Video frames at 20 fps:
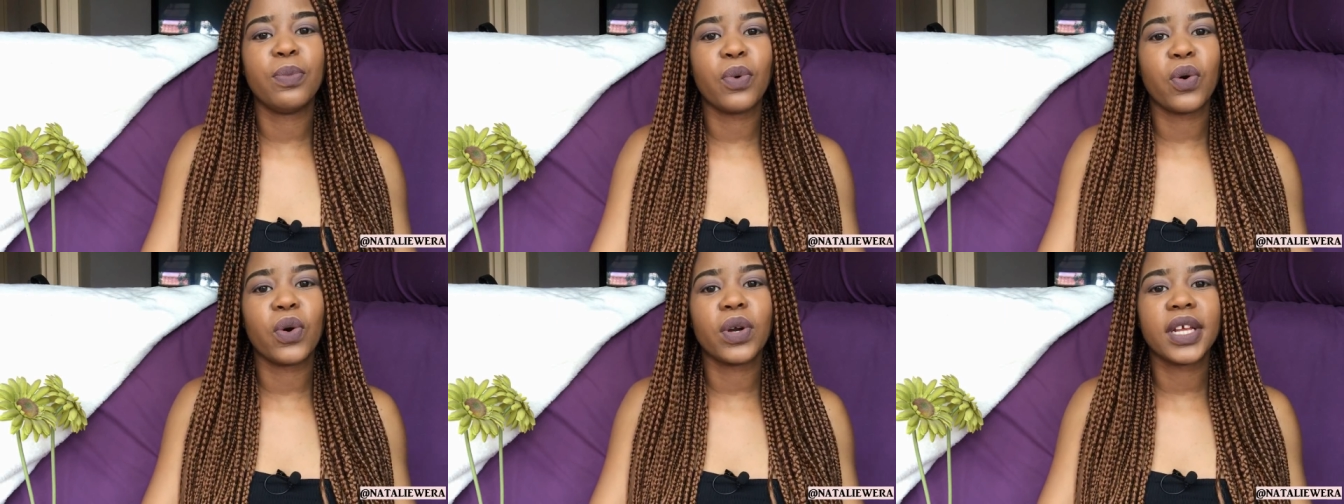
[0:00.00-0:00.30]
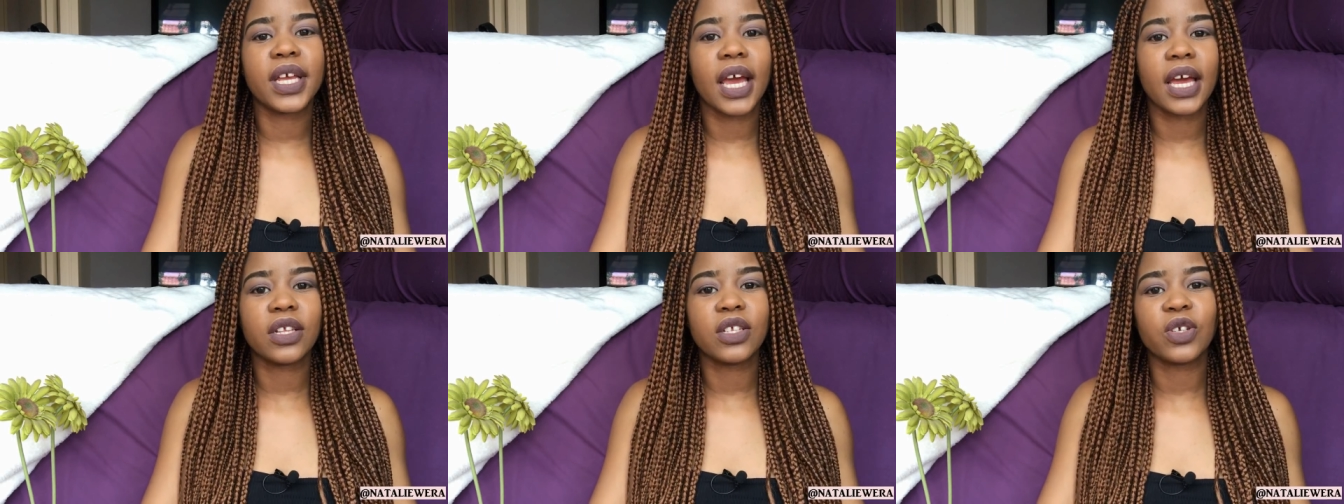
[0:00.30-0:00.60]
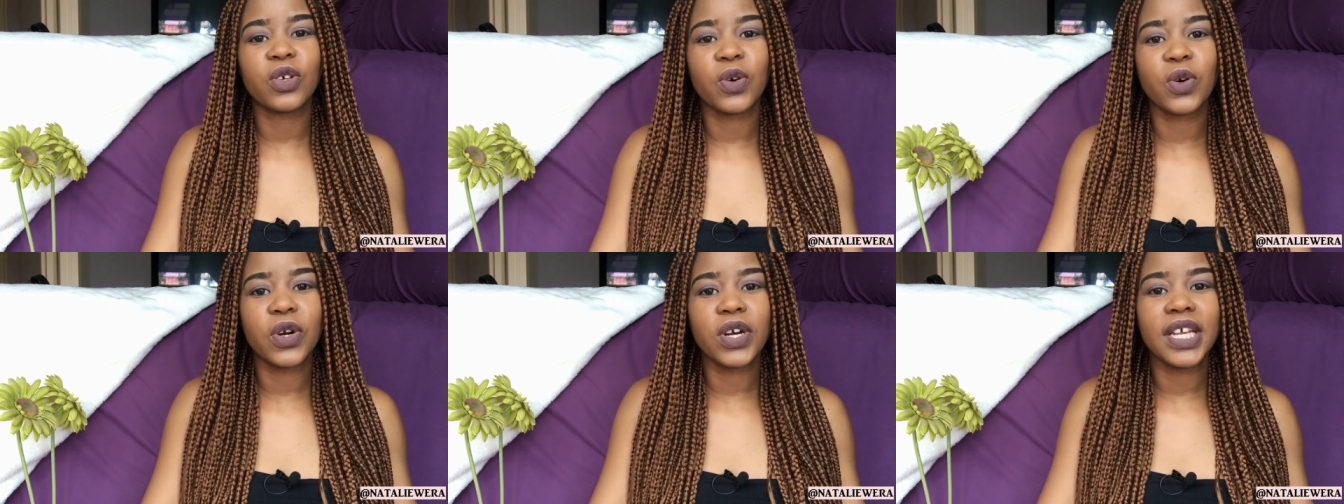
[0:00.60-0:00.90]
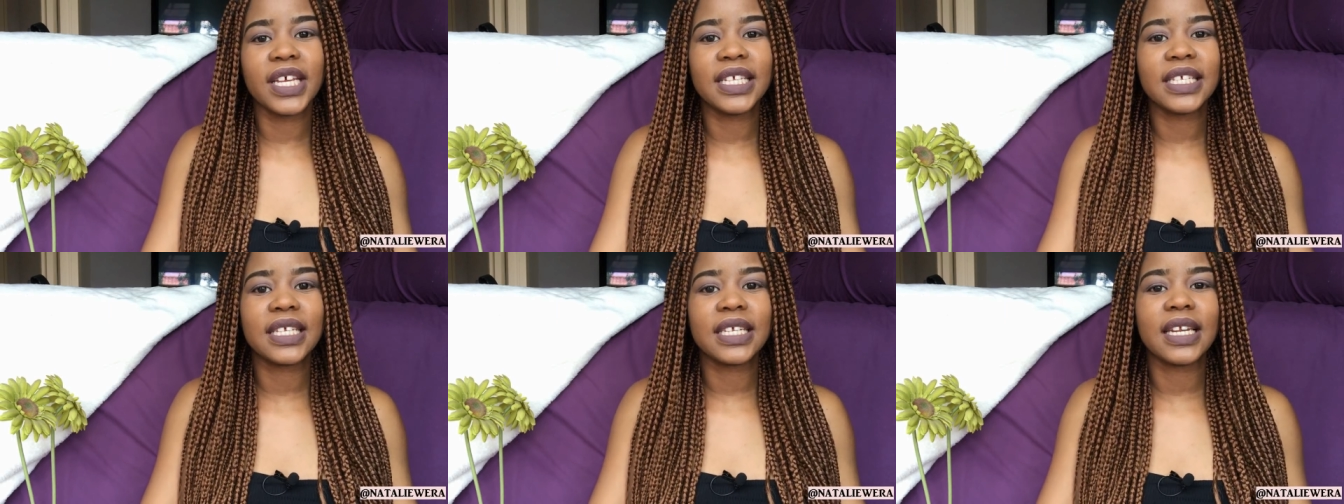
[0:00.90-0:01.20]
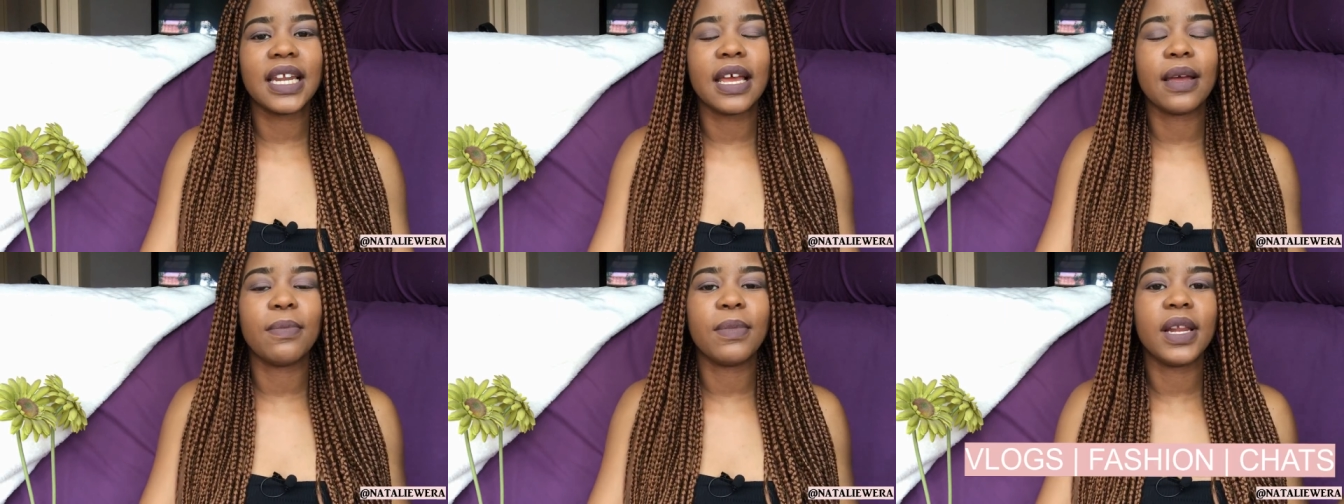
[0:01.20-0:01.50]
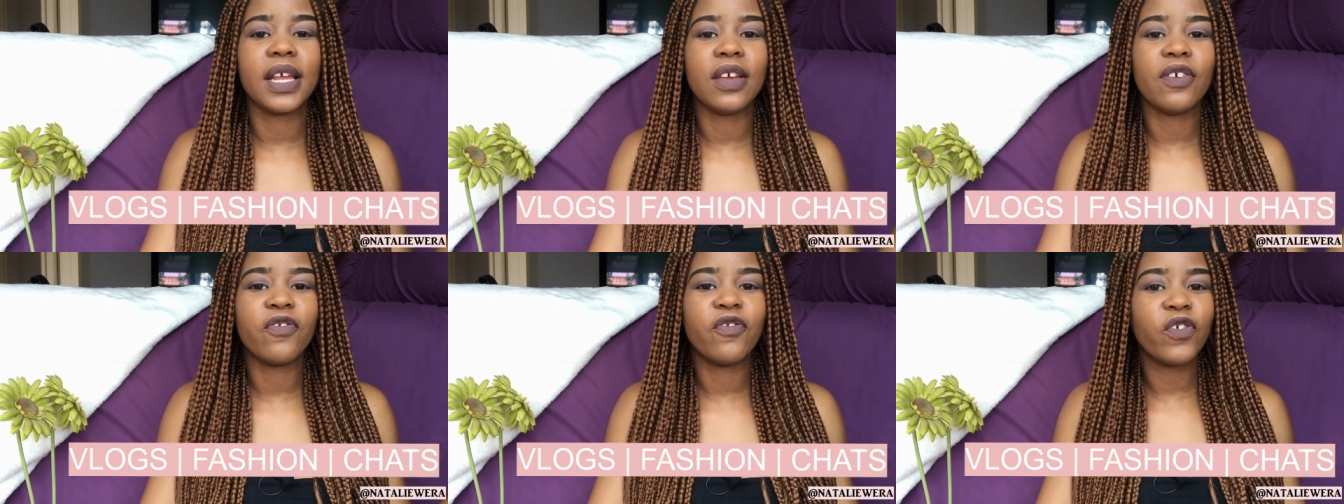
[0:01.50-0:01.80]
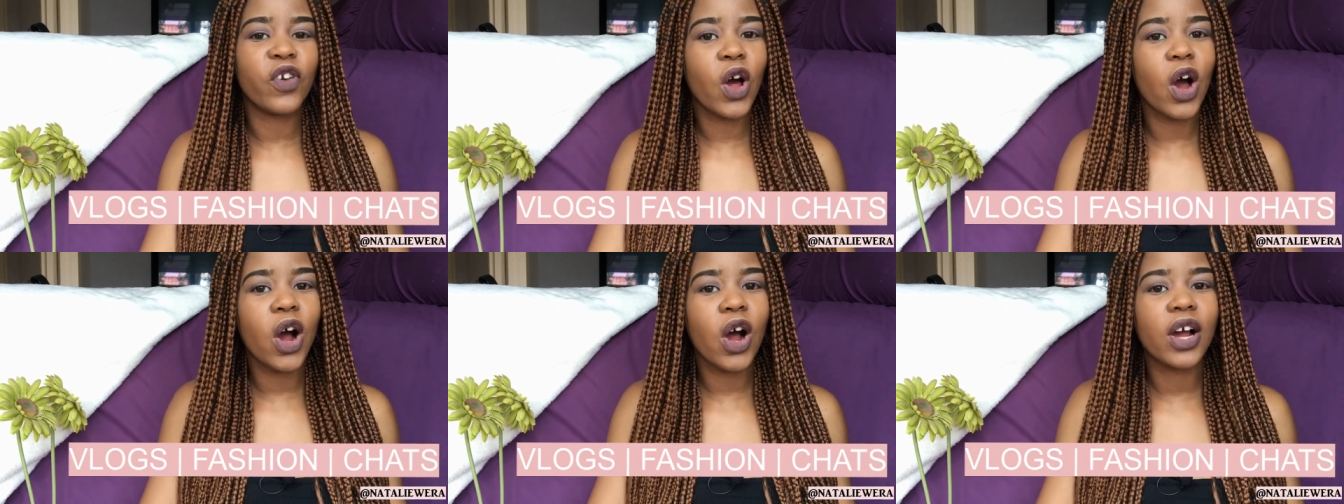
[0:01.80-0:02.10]
broad categories namely,
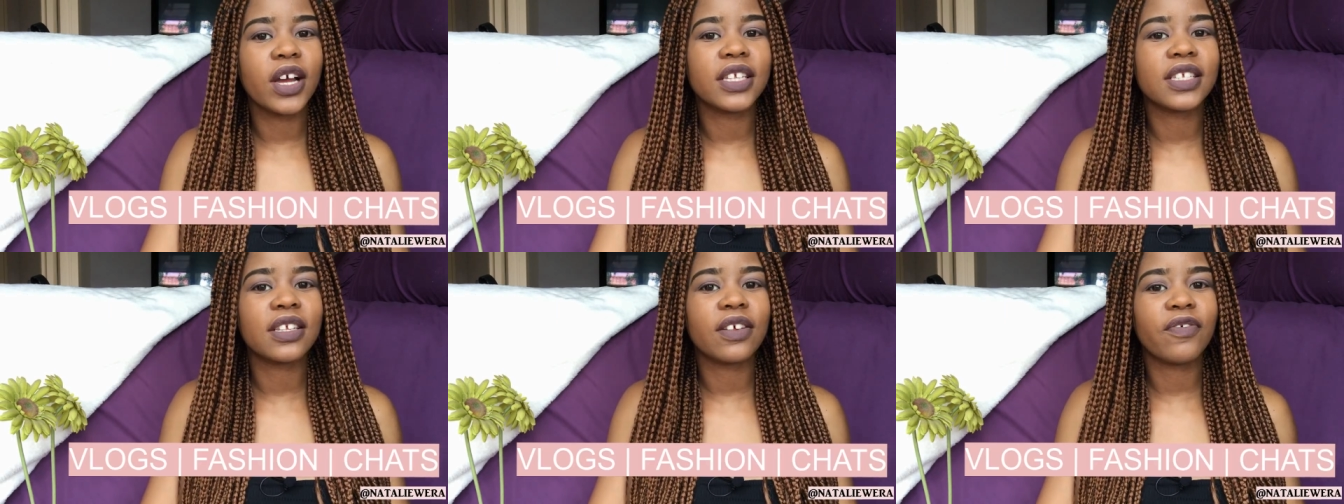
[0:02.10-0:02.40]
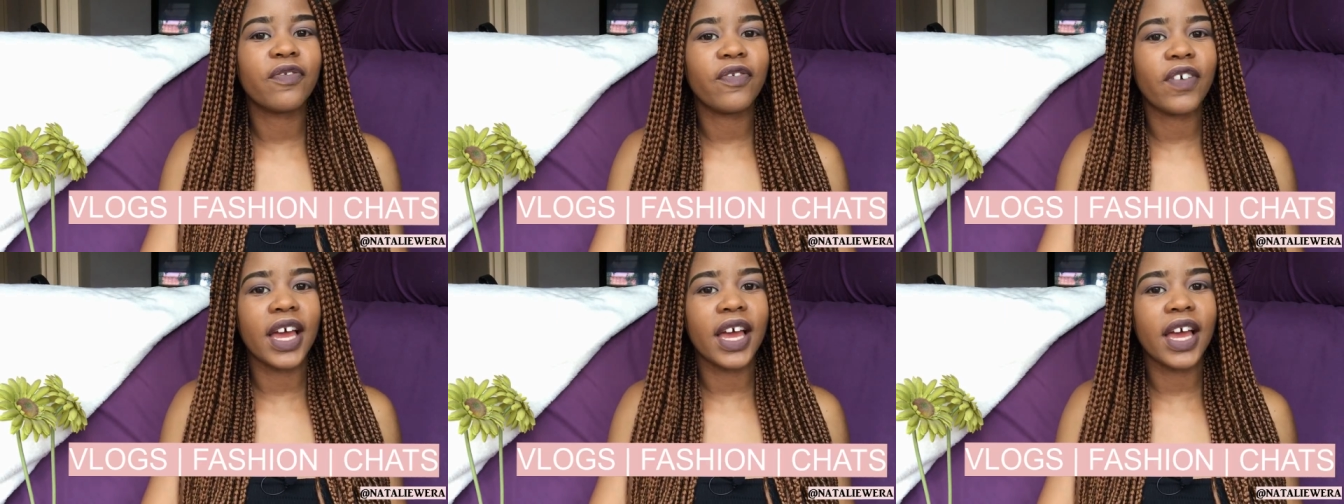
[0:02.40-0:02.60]
vlogs,